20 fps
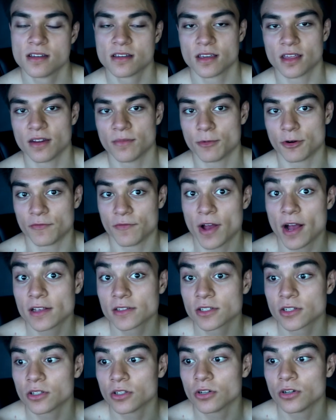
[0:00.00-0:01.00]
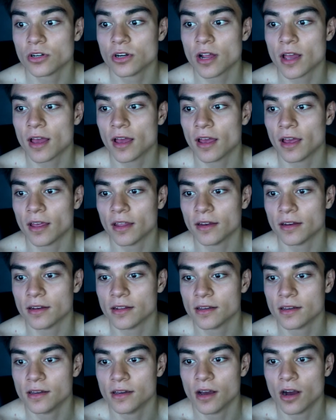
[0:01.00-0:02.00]
getting more vascular,
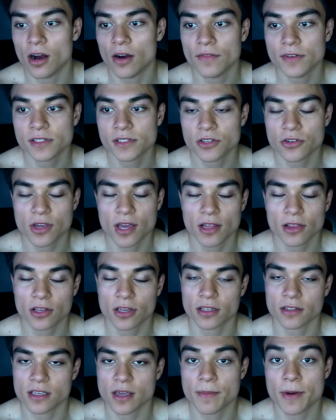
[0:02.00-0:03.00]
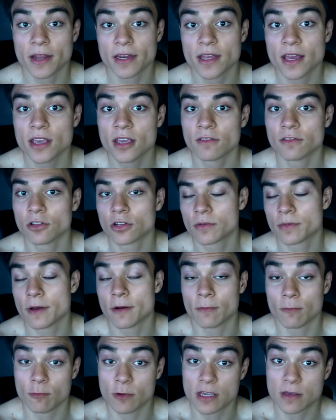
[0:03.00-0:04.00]
and obviously you can't look at day by day, you have to look
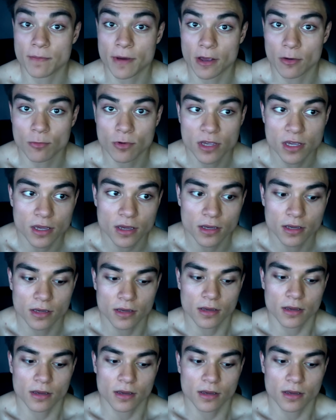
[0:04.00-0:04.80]
about week by week.